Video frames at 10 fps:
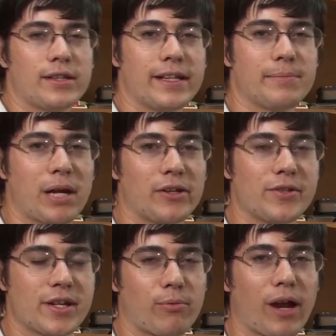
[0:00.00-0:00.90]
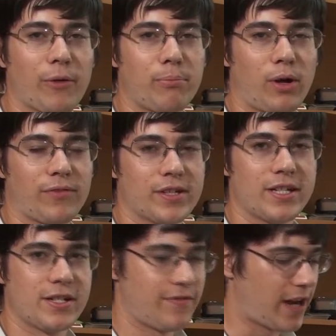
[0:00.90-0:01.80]
thing about using a round ball for
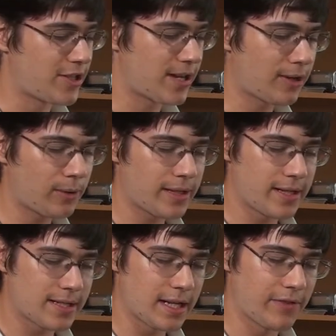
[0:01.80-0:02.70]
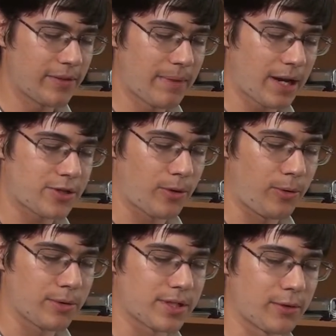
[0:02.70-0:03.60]
teaching fetch, not only does it give them extra
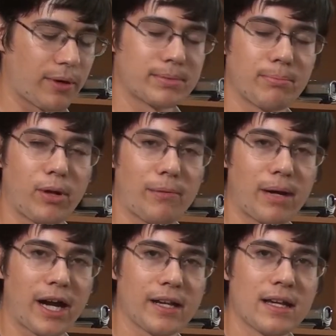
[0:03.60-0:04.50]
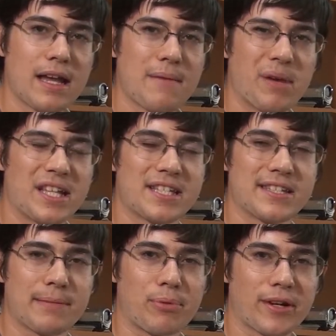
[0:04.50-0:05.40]
holes to grip the ball by, but it's
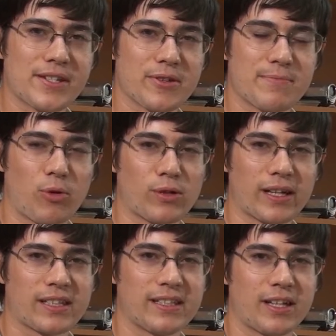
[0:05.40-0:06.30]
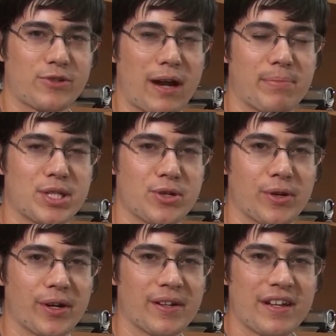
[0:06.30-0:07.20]
slippery, so it's more likely they'll drop it
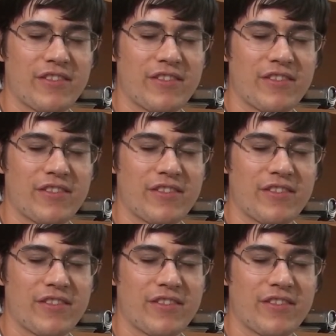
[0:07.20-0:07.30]
sooner.